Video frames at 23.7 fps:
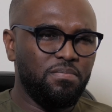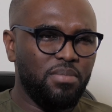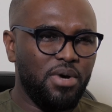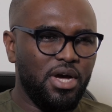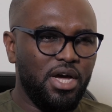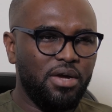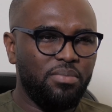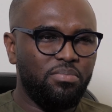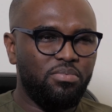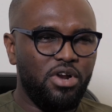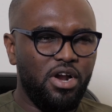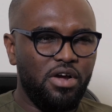
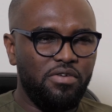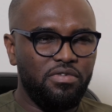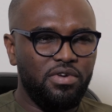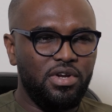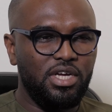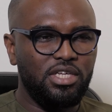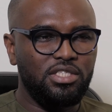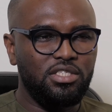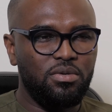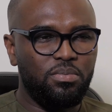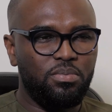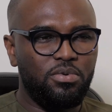by Private
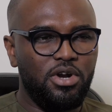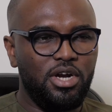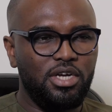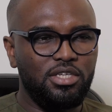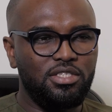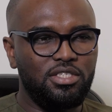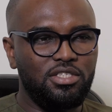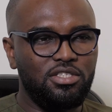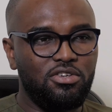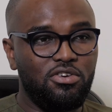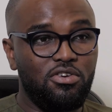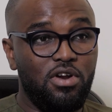
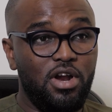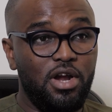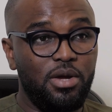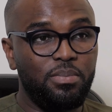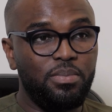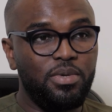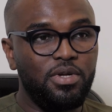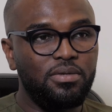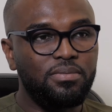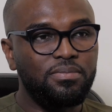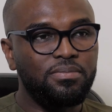Enterprises, GRIPE,